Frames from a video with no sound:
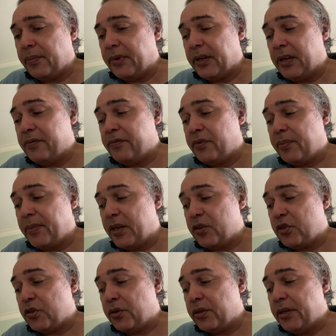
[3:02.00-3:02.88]

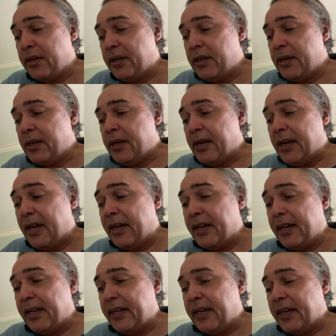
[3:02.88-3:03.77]
information. In
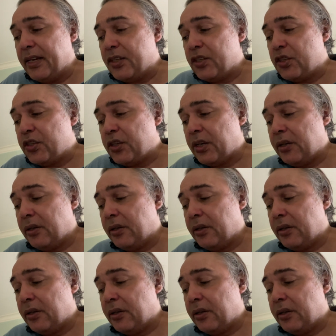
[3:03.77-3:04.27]
any case,